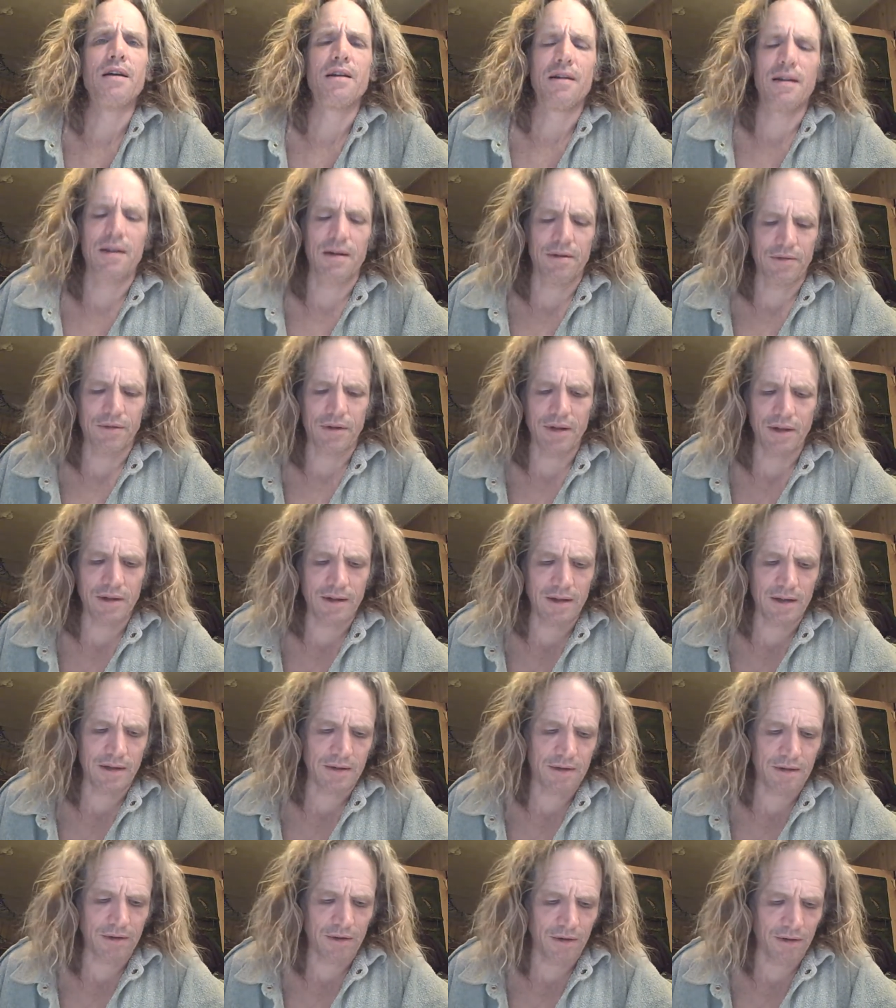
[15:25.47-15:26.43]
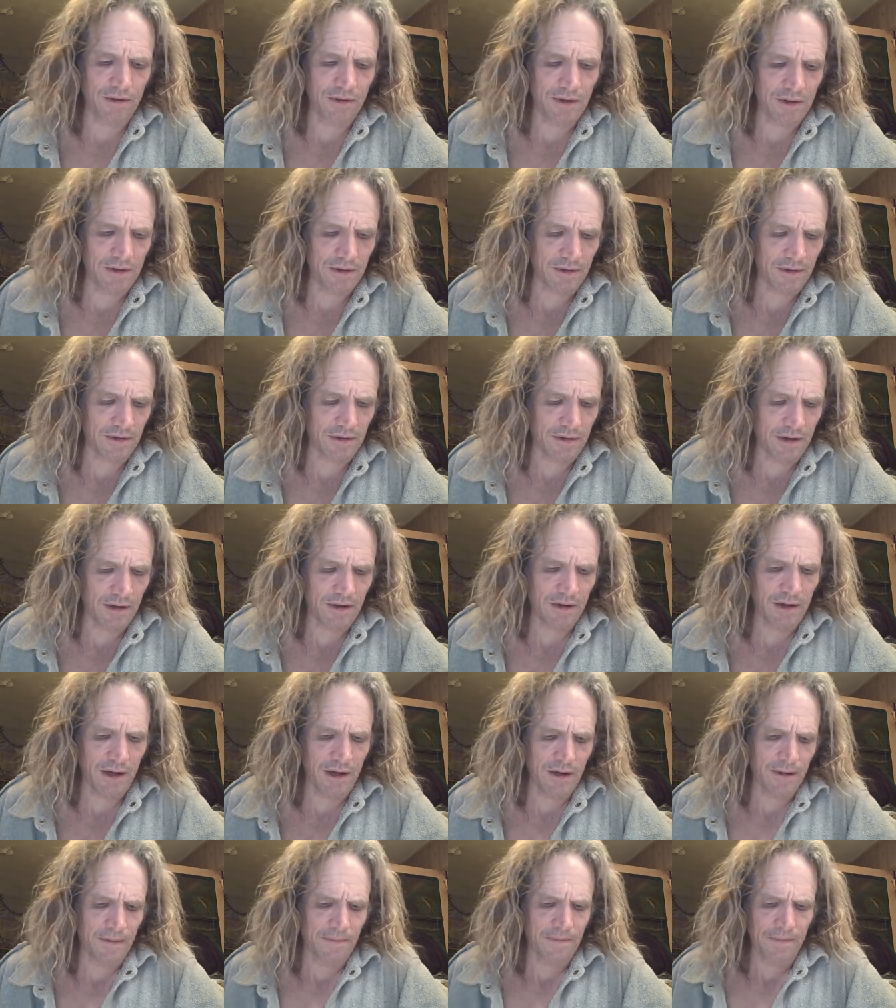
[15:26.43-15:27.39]
I don't think that's at all
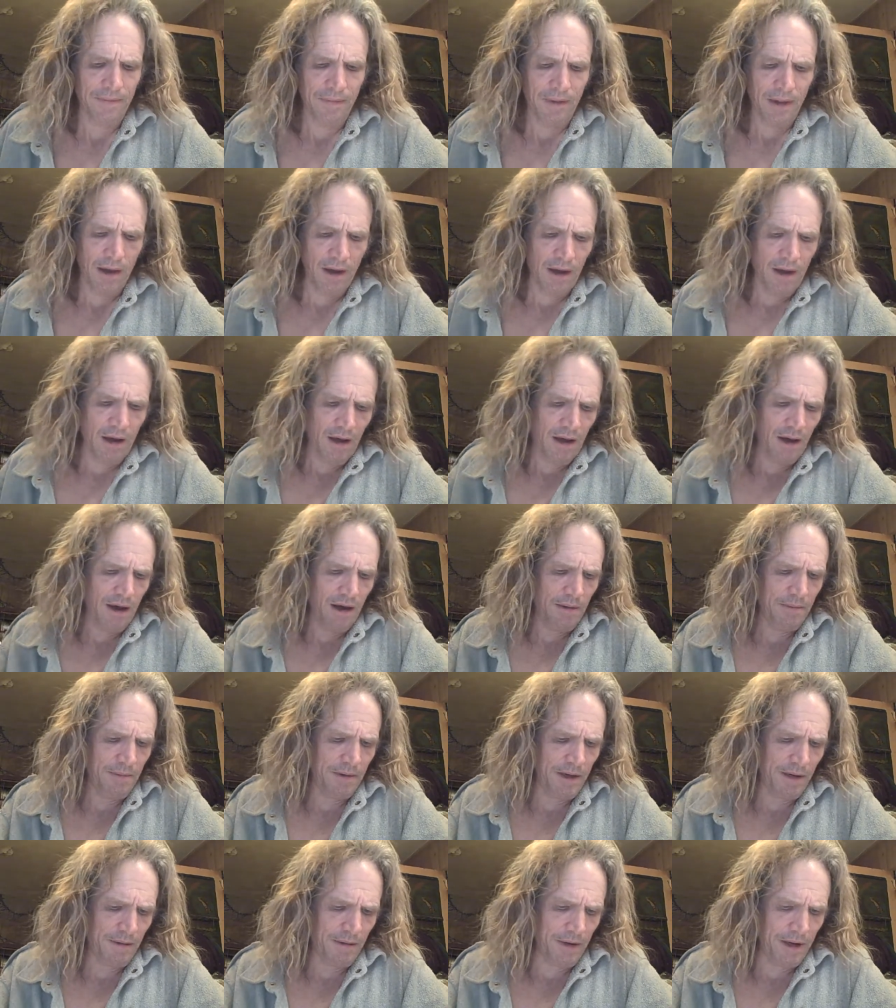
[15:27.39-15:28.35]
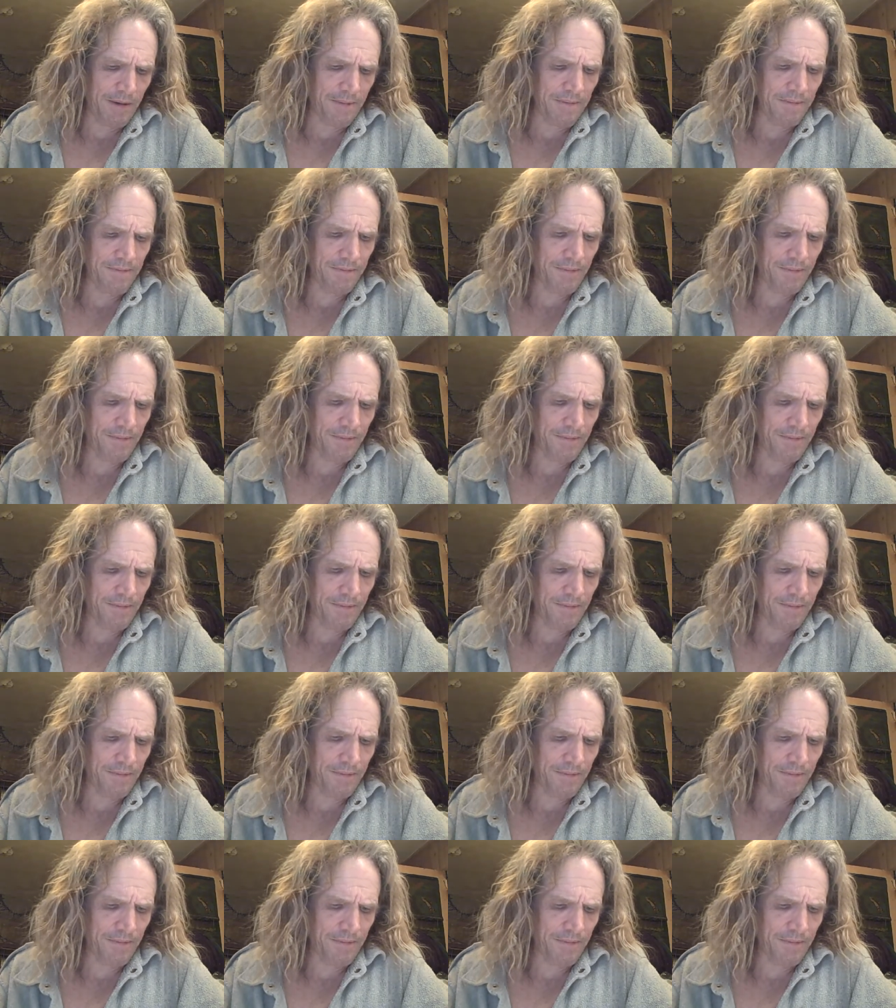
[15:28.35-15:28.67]
necessary. But anyway,